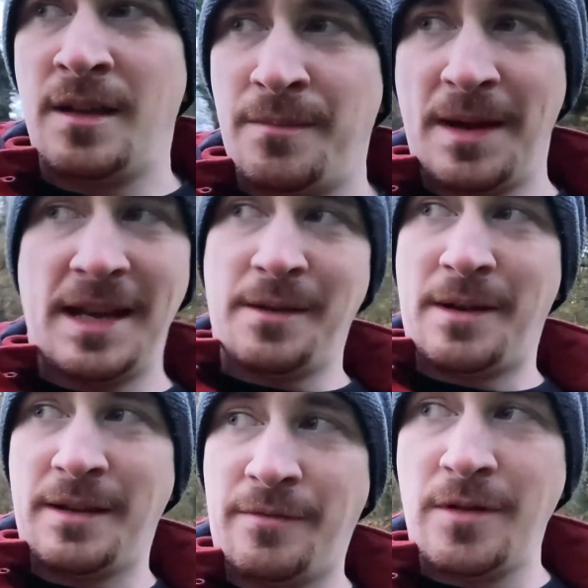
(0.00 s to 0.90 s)
But
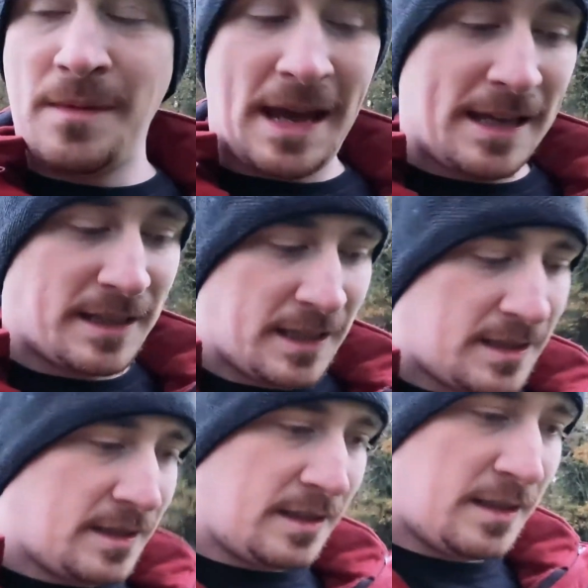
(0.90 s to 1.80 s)
anyway, rumour has it
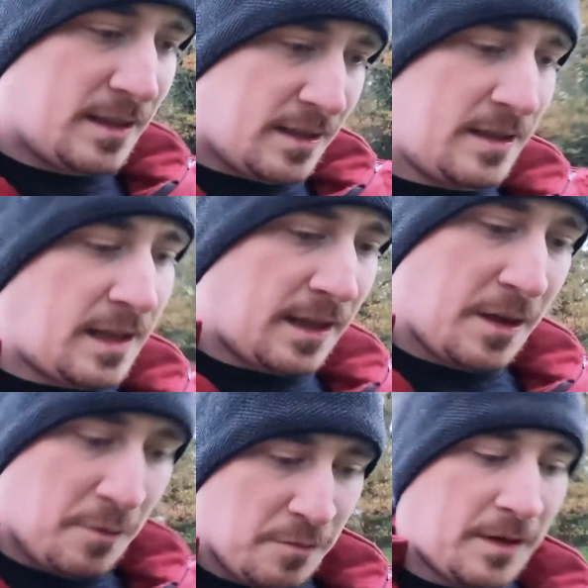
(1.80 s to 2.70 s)
that they
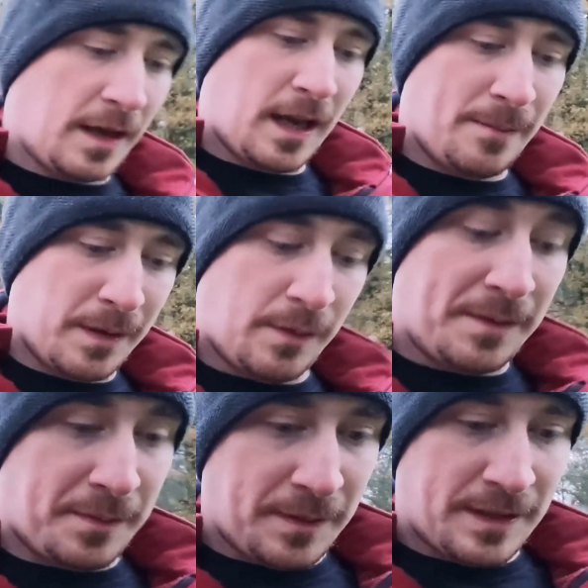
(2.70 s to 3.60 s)
all come
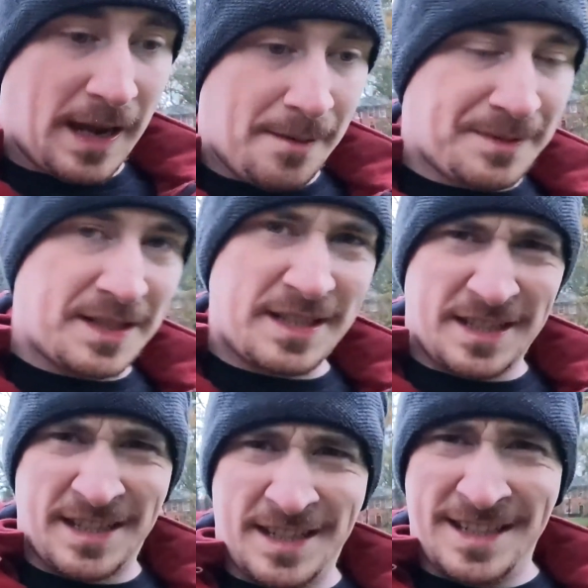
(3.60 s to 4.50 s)
equipped with taps,
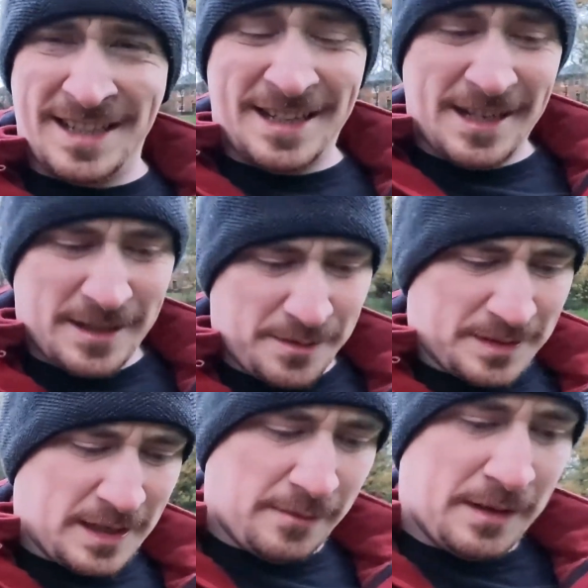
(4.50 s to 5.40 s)
so we'll
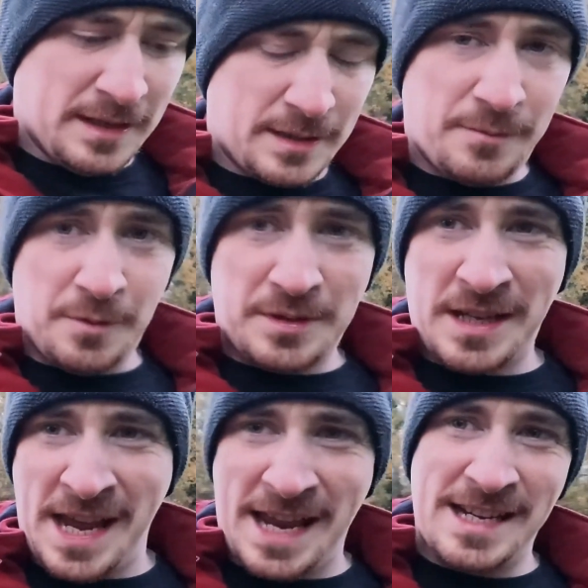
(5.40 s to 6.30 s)
see if we can get some
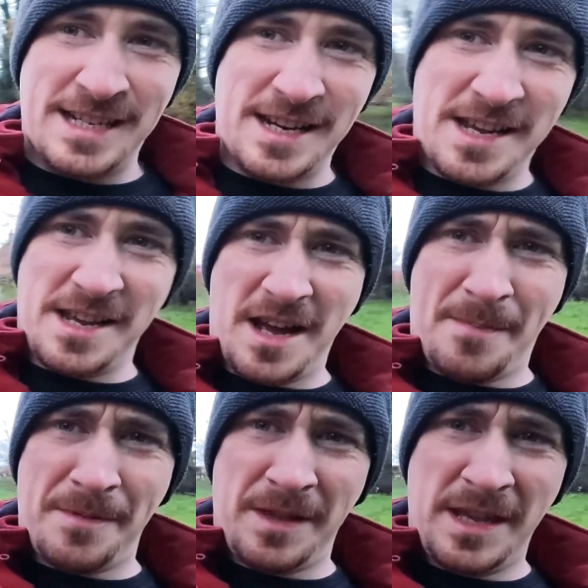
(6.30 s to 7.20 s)
water. And
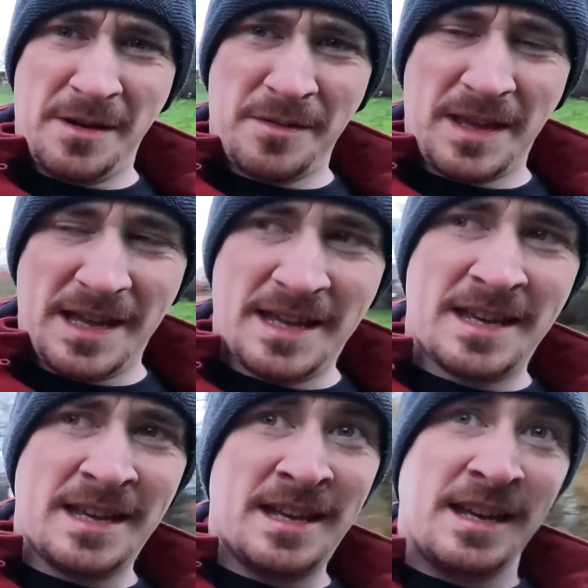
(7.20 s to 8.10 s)
up on the hill there,
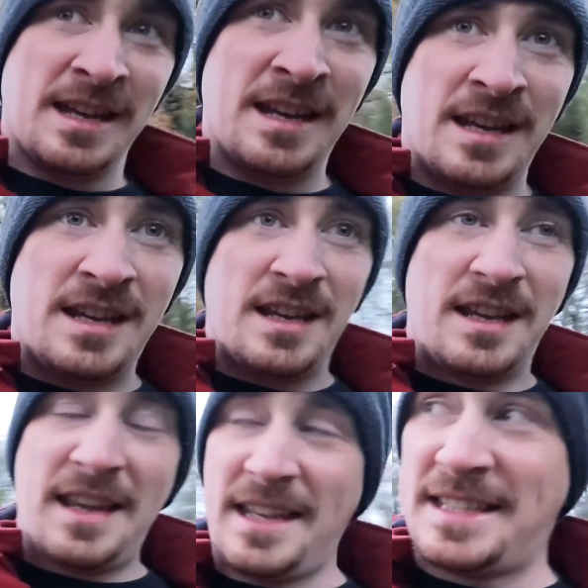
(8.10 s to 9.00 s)

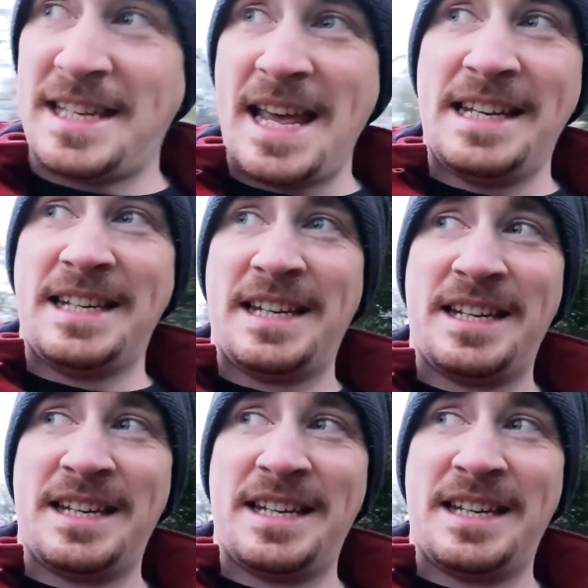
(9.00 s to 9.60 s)
it said